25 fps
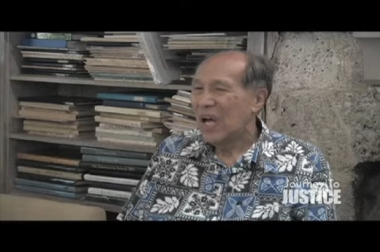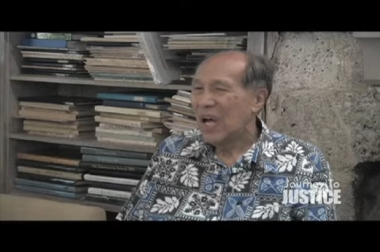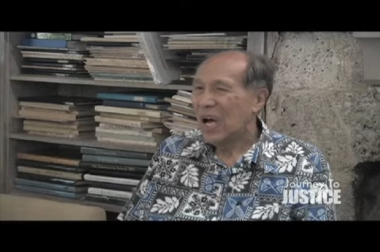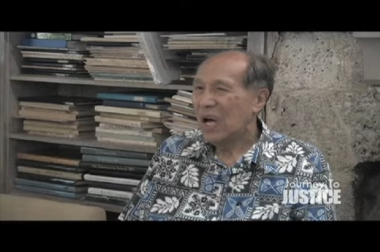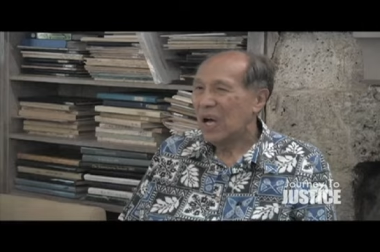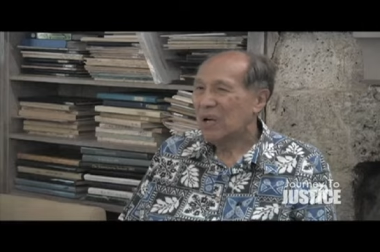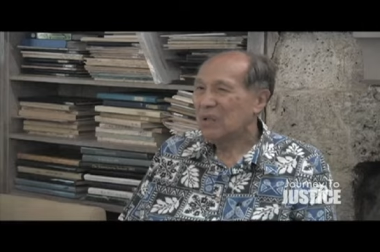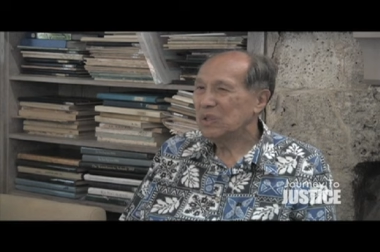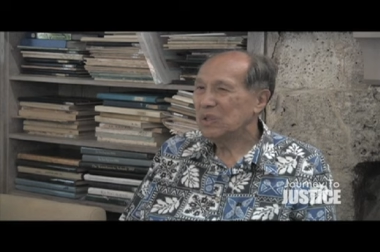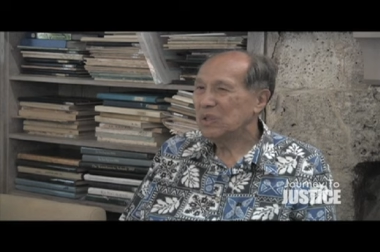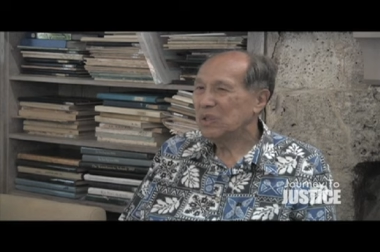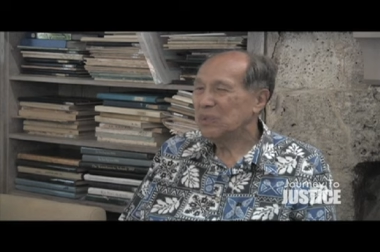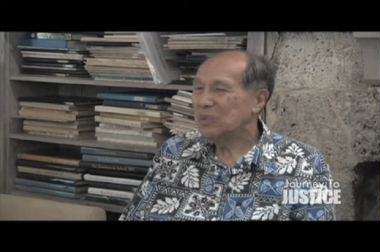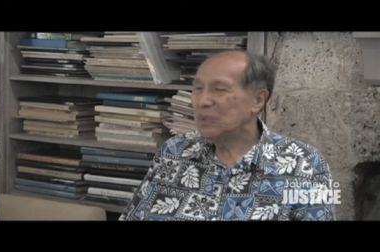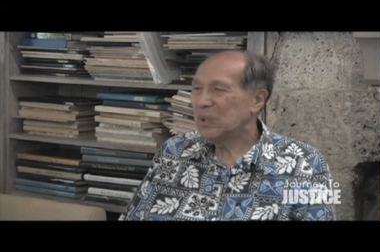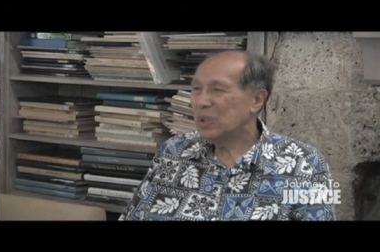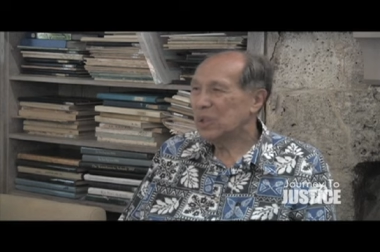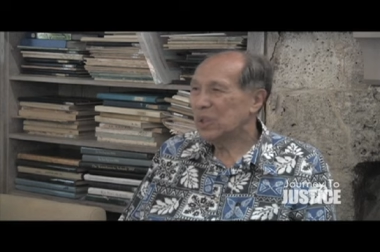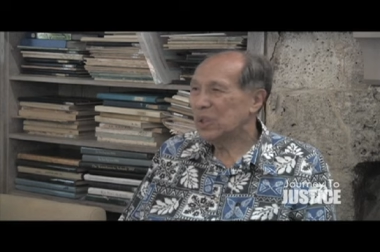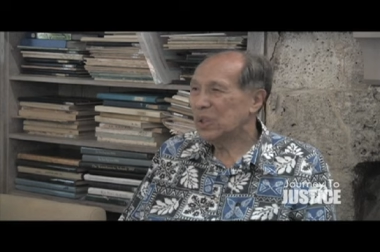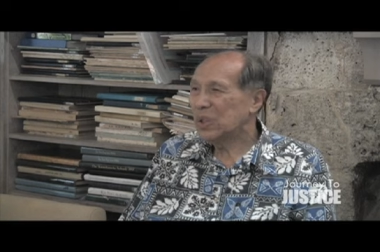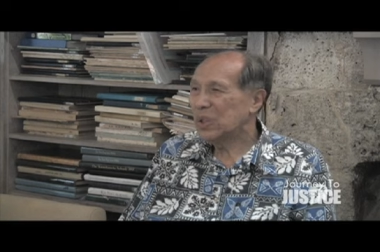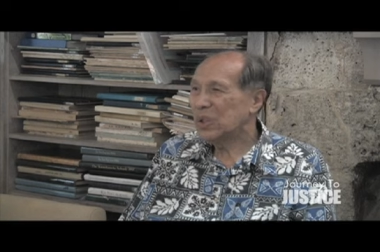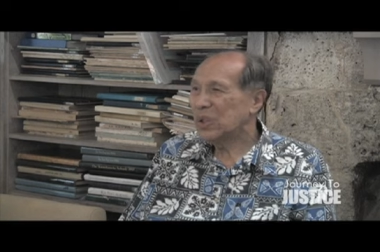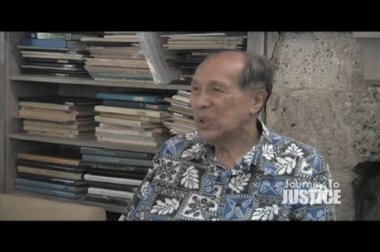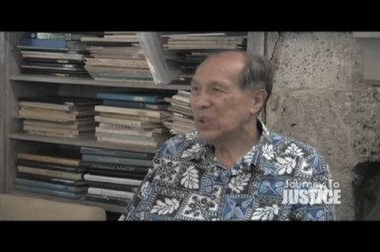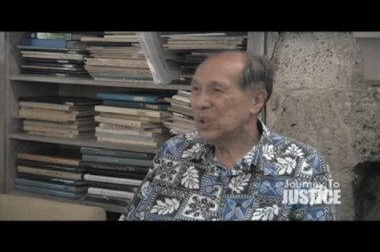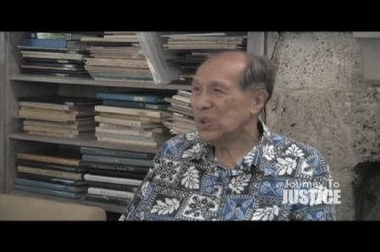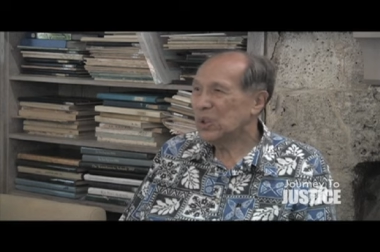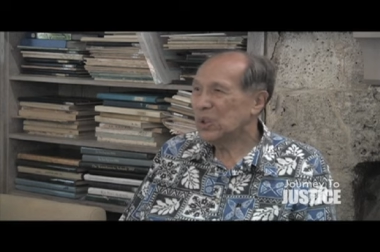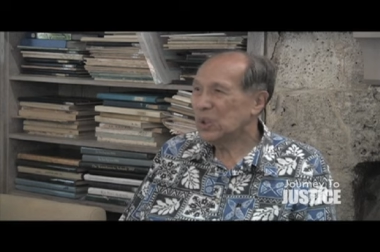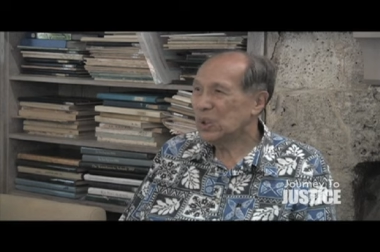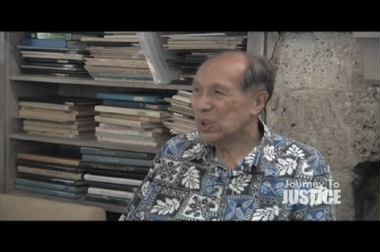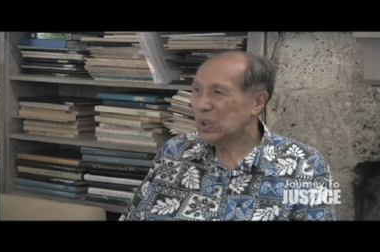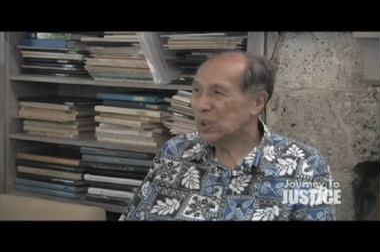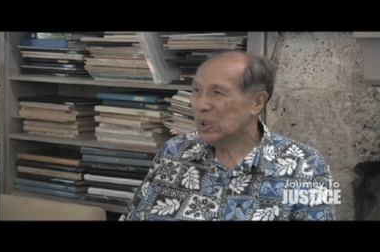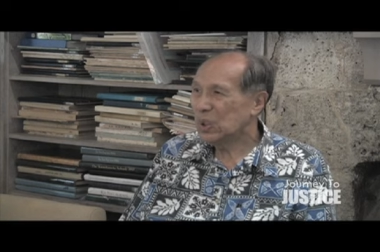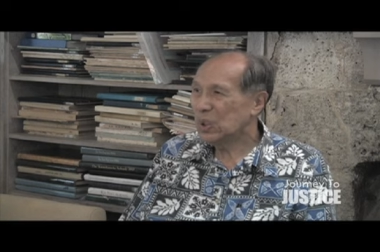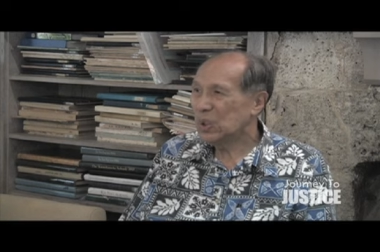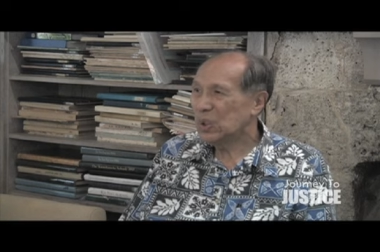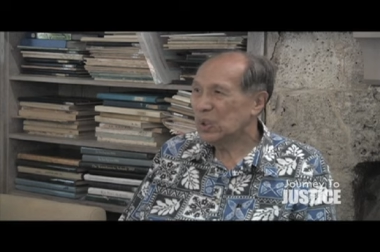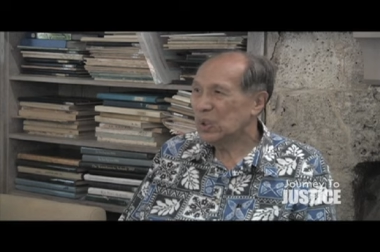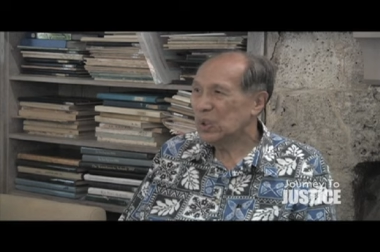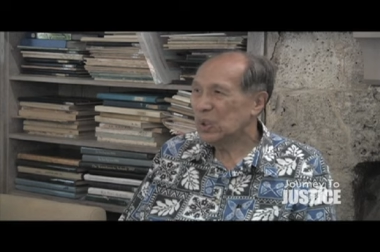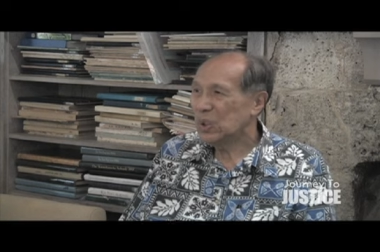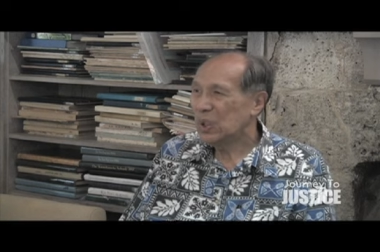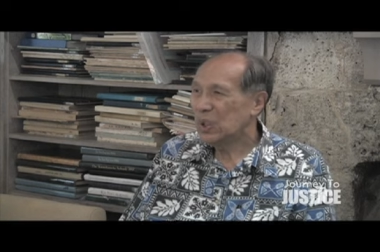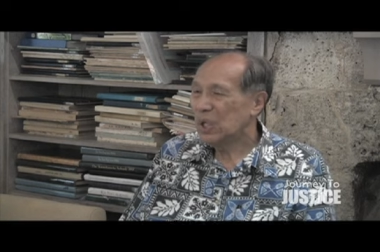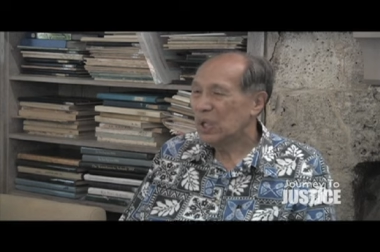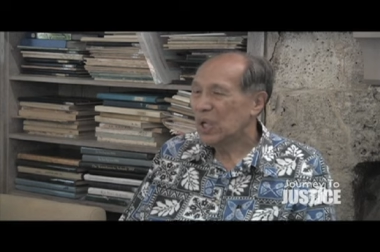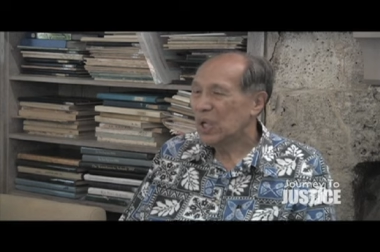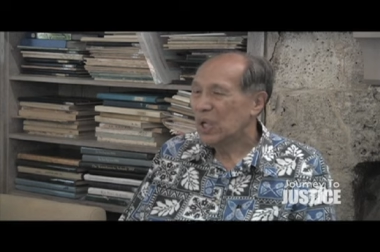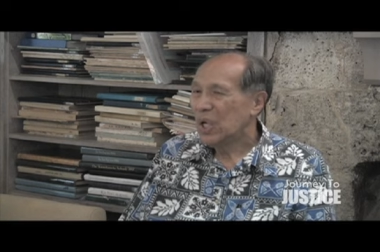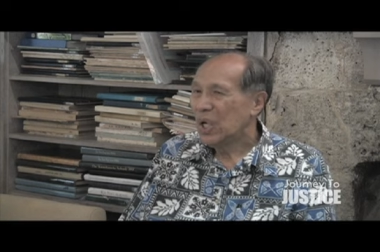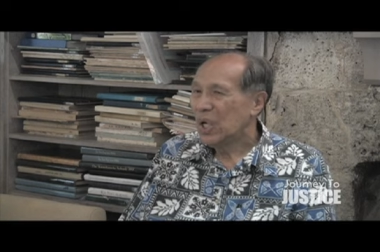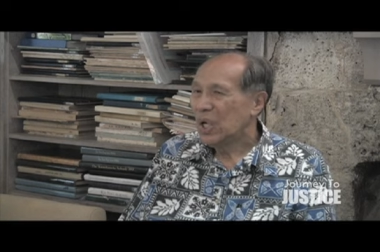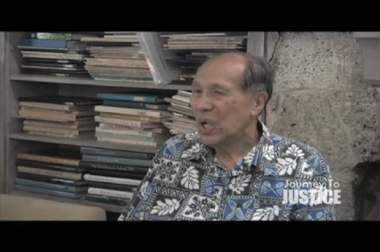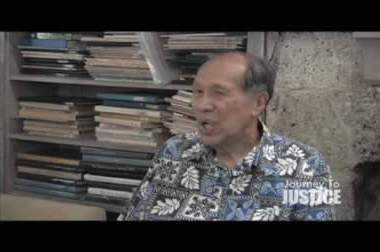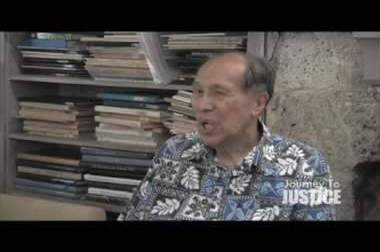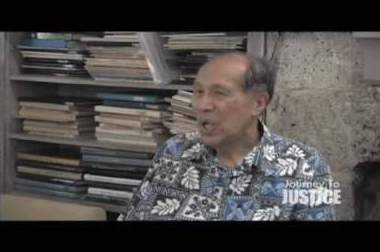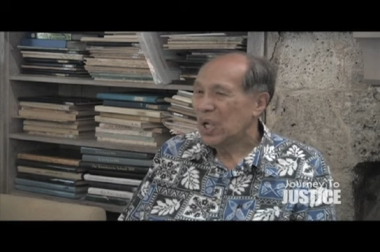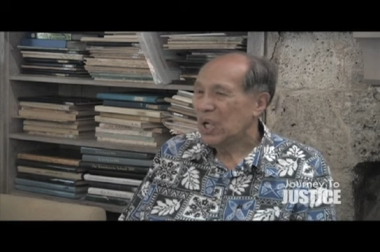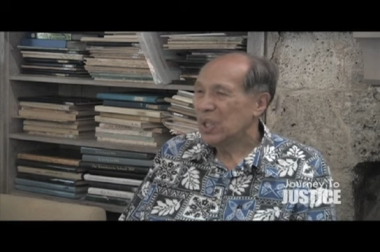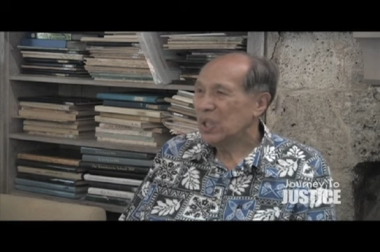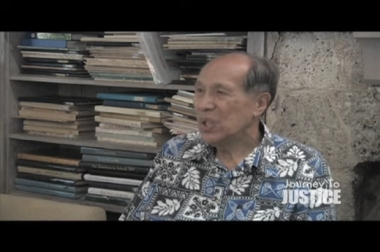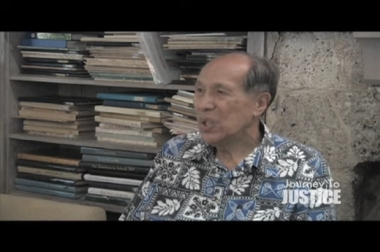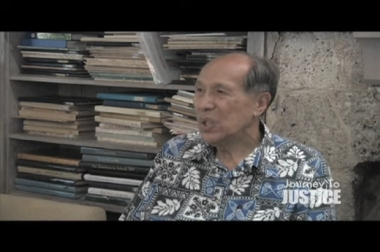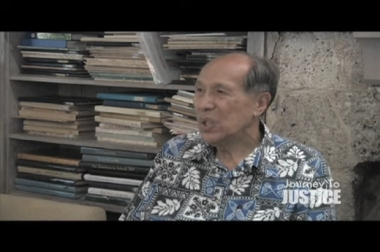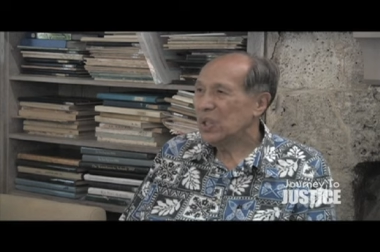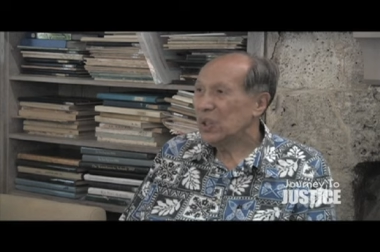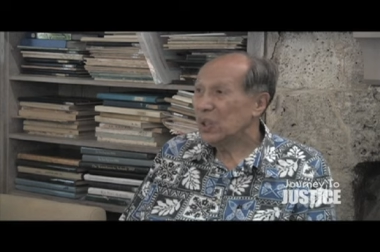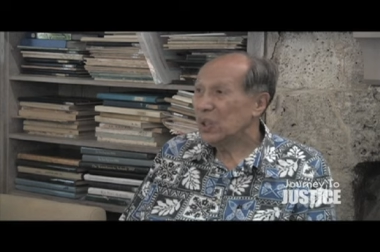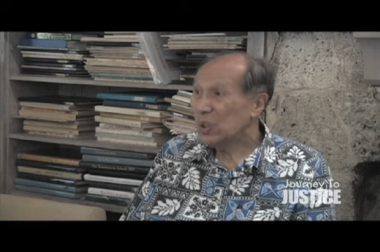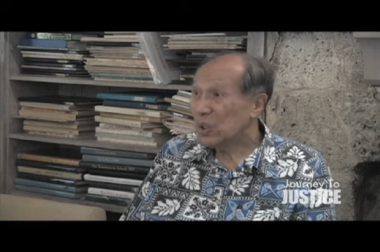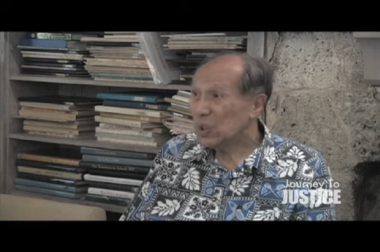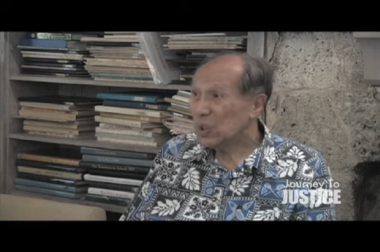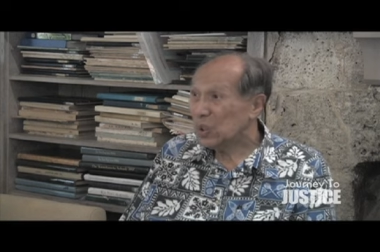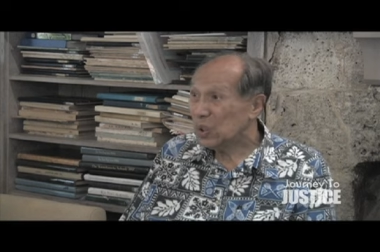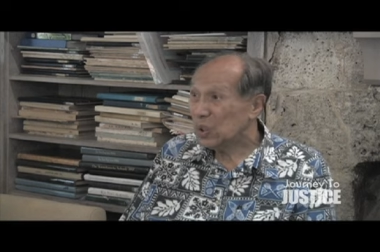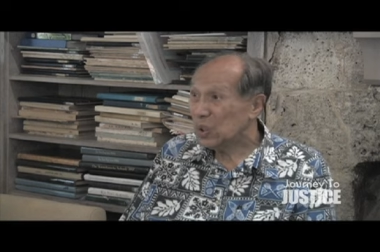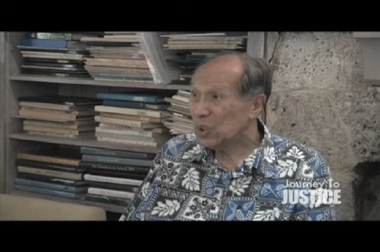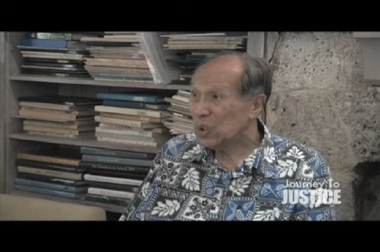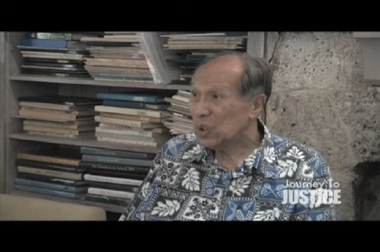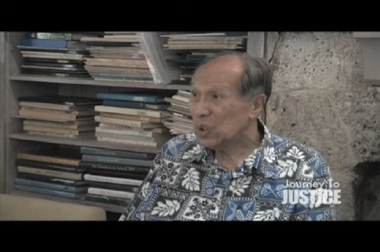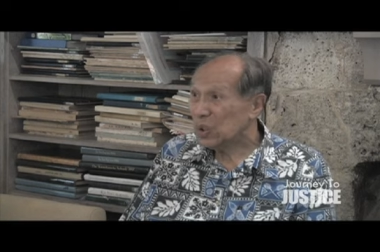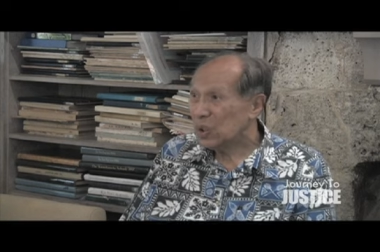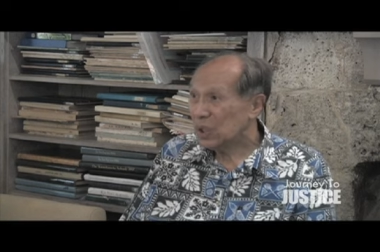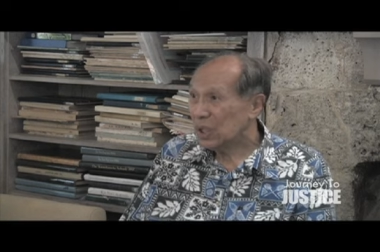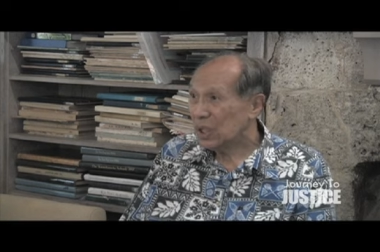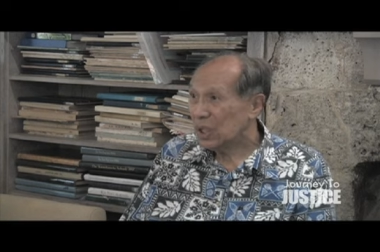I was born in Honolulu at the old